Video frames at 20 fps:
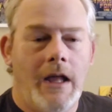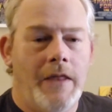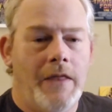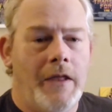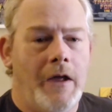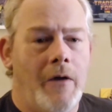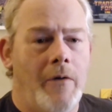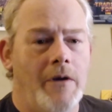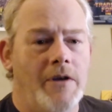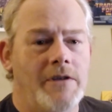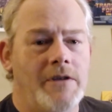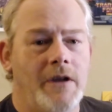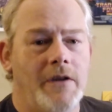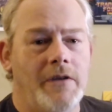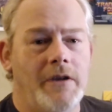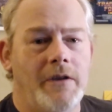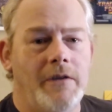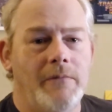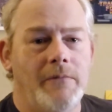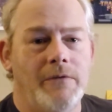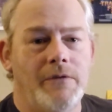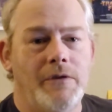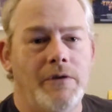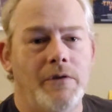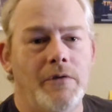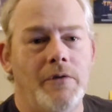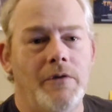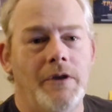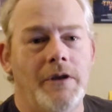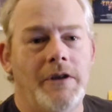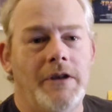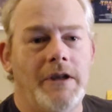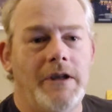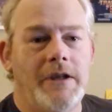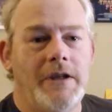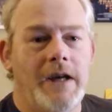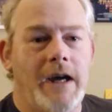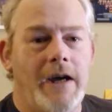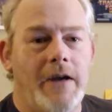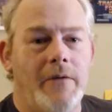I always thought that it was cool that the
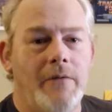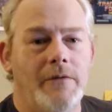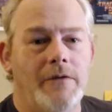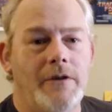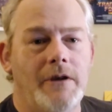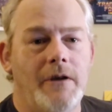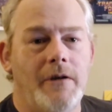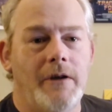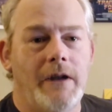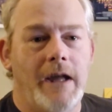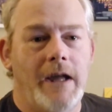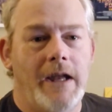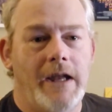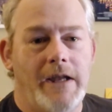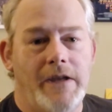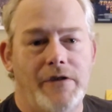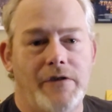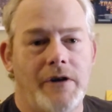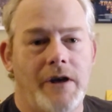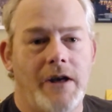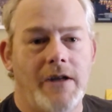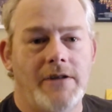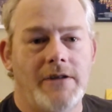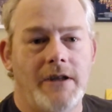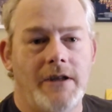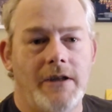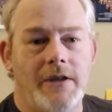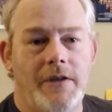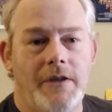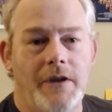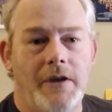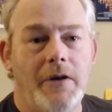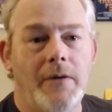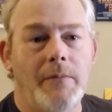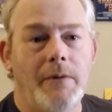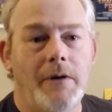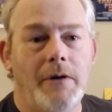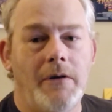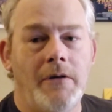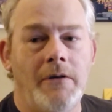title was called "And He Strikes Like a
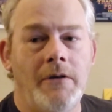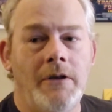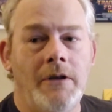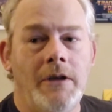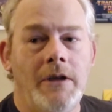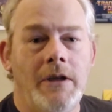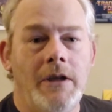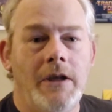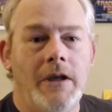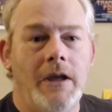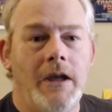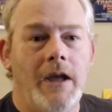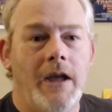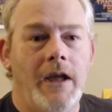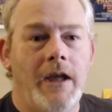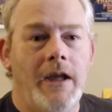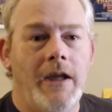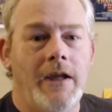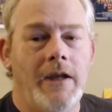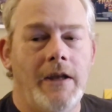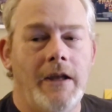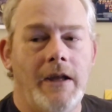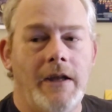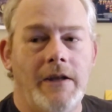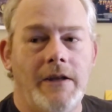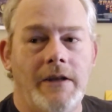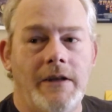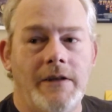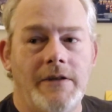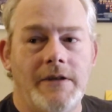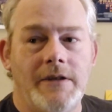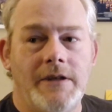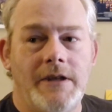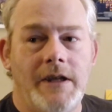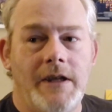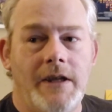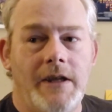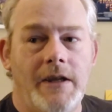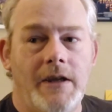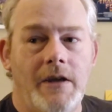Thunderball," and that is a
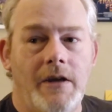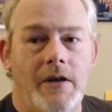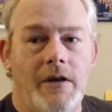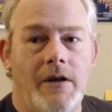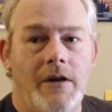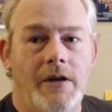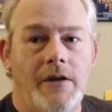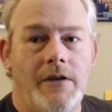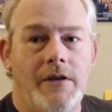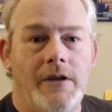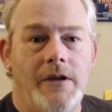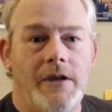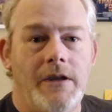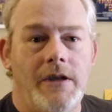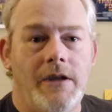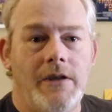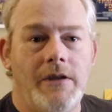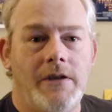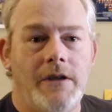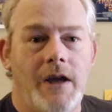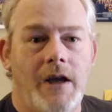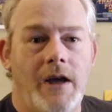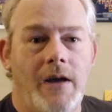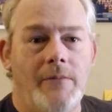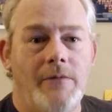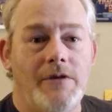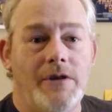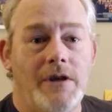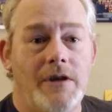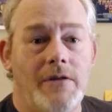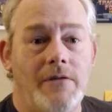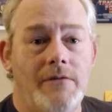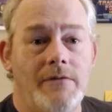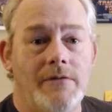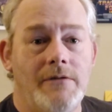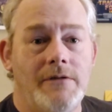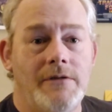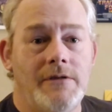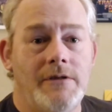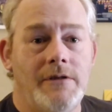dig on the Tom
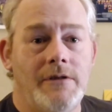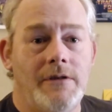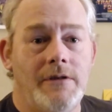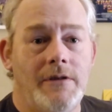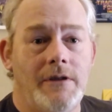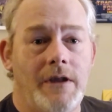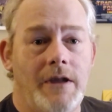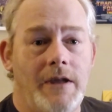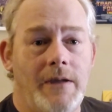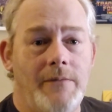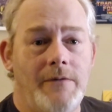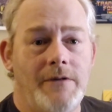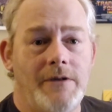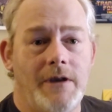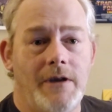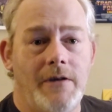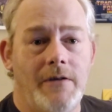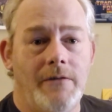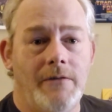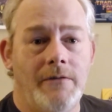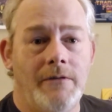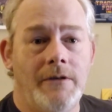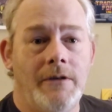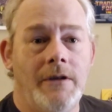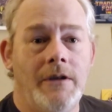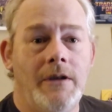Jones theme song